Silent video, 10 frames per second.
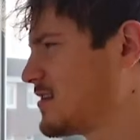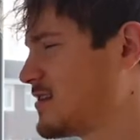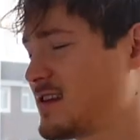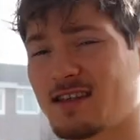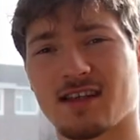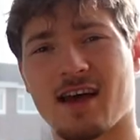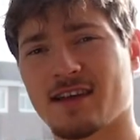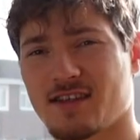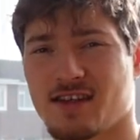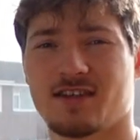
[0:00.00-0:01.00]
Yes,
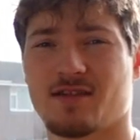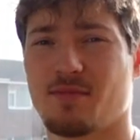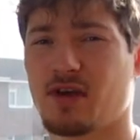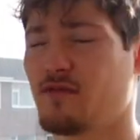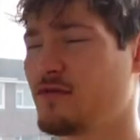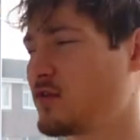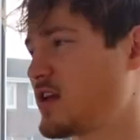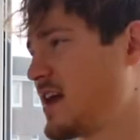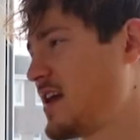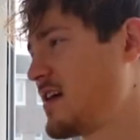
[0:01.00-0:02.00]
lads, it's a beautiful
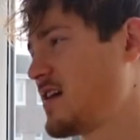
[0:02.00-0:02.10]
day.